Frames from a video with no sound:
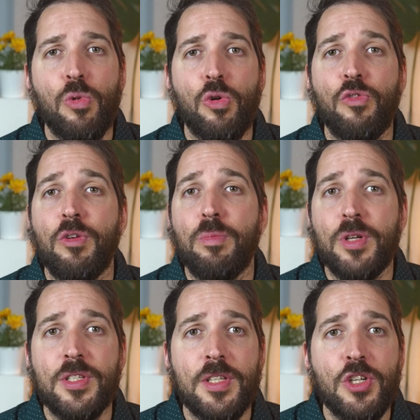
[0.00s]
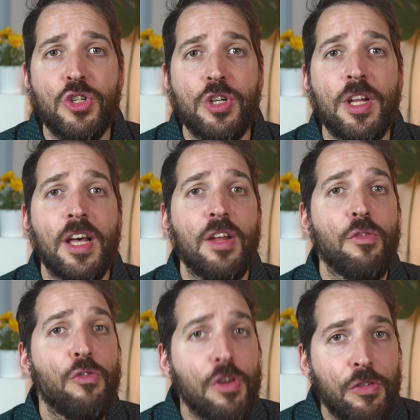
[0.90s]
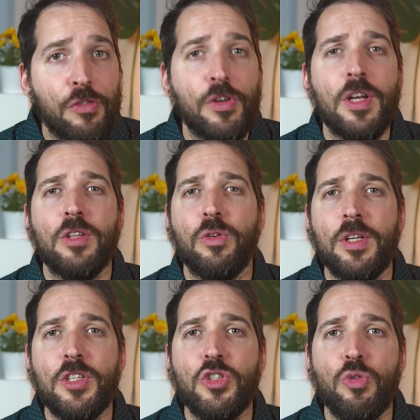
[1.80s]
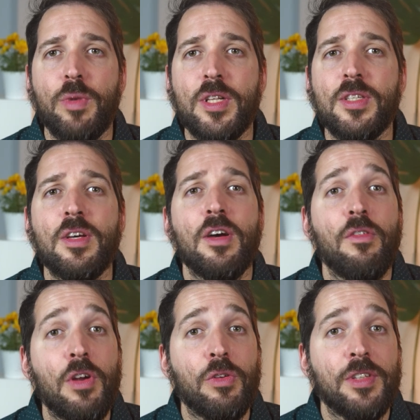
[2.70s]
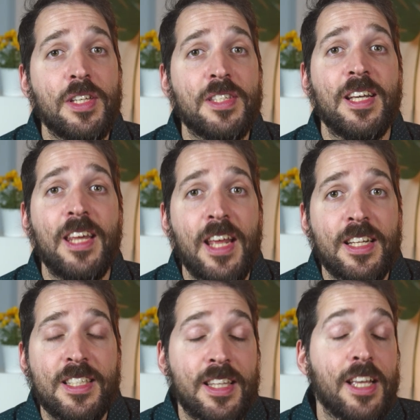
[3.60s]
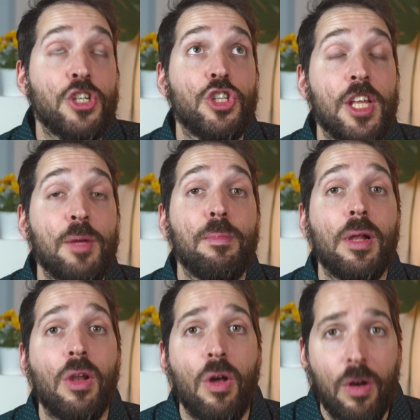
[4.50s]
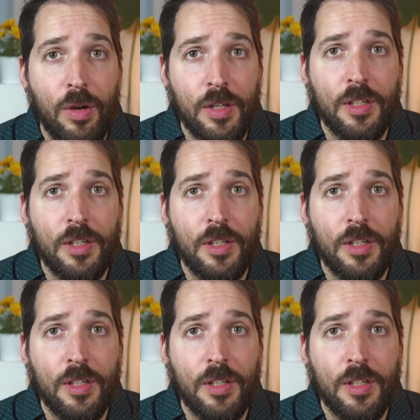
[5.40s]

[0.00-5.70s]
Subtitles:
more of a precision and width to instruments where on this grand stage they belong.